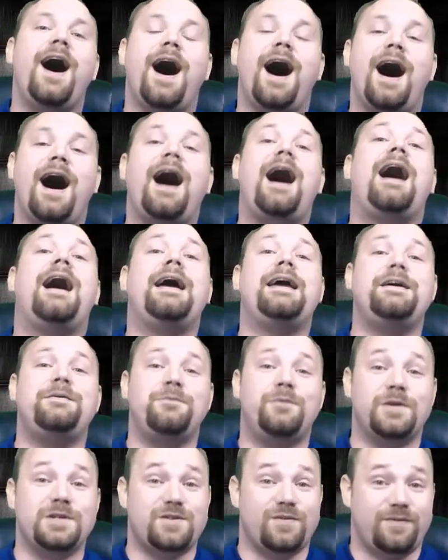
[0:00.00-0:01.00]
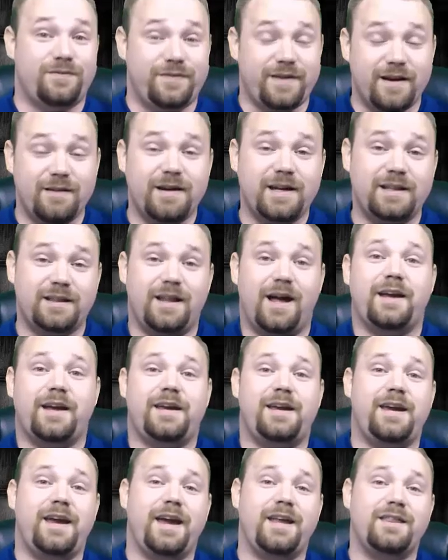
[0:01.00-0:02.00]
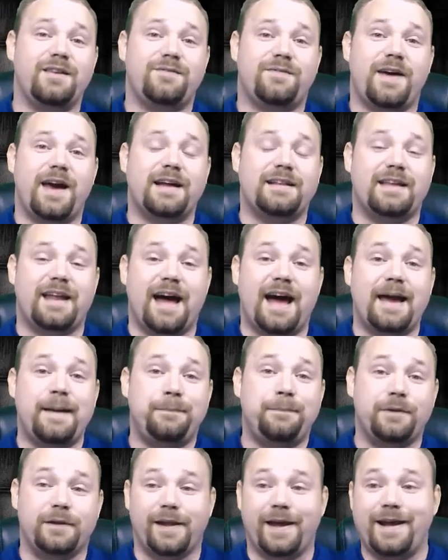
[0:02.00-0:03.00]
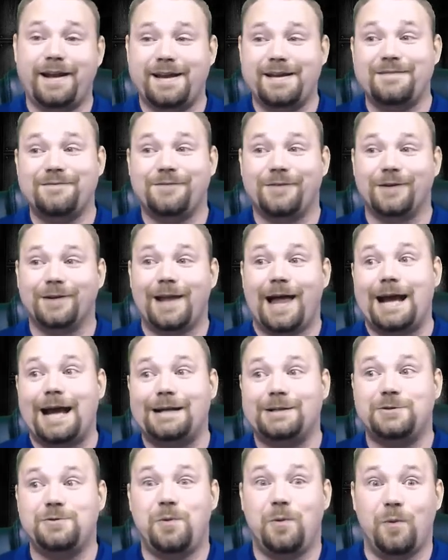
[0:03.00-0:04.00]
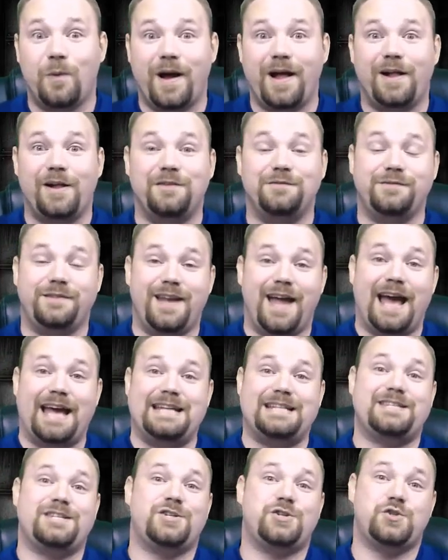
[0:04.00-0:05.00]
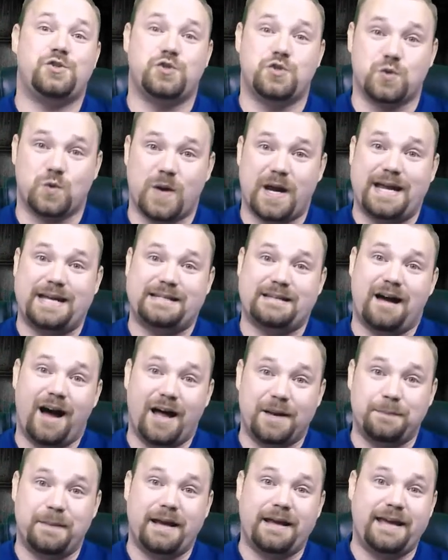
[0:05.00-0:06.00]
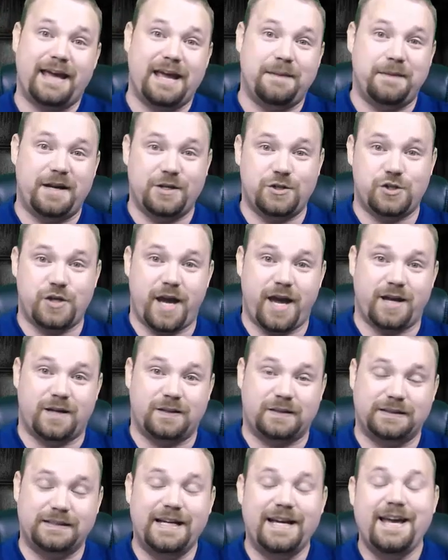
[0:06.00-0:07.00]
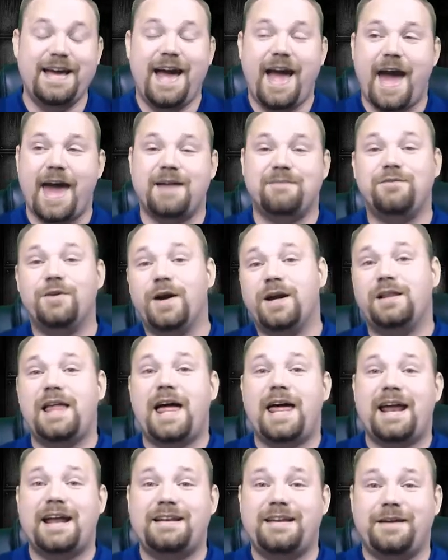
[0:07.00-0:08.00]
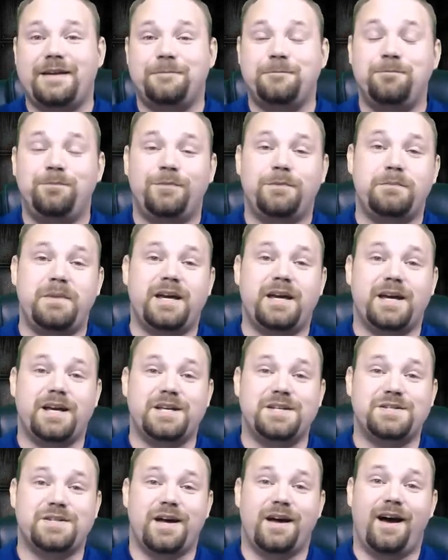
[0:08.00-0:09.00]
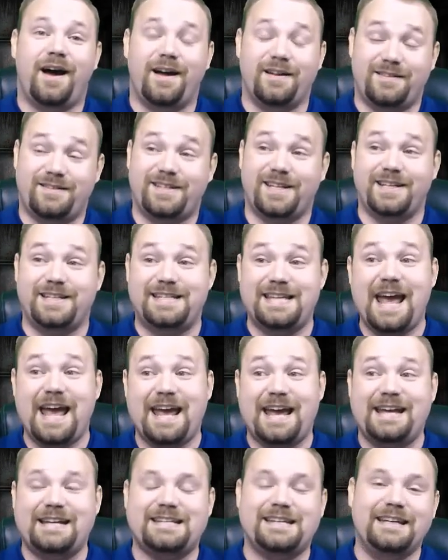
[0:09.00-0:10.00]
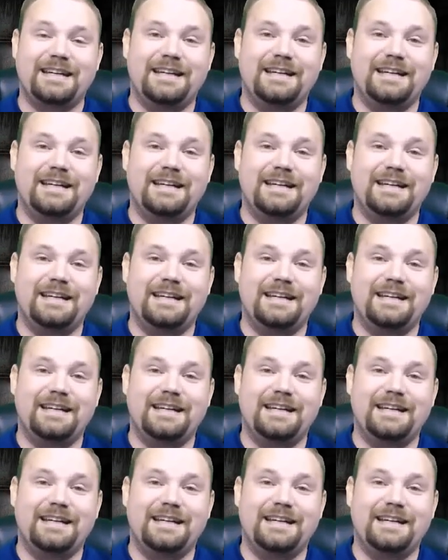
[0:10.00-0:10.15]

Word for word: I was very lucky in the fact that I played it for like 12 nights straight on my gaming channel. And I'm very glad I did, because to date,